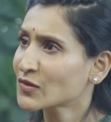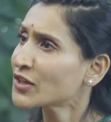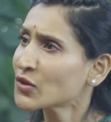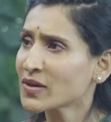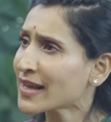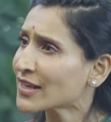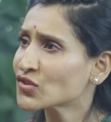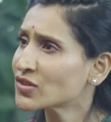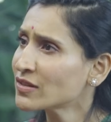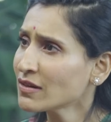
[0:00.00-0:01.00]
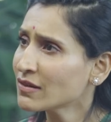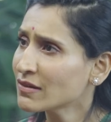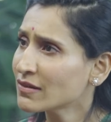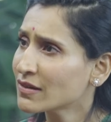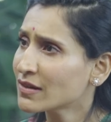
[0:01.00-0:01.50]
Were you a natural
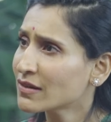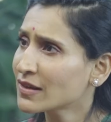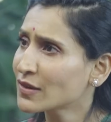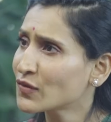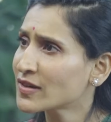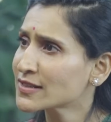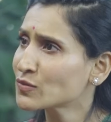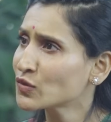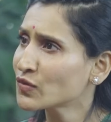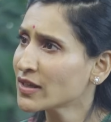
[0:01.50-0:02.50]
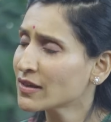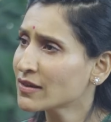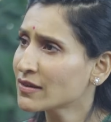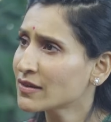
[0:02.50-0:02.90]
in the first movie?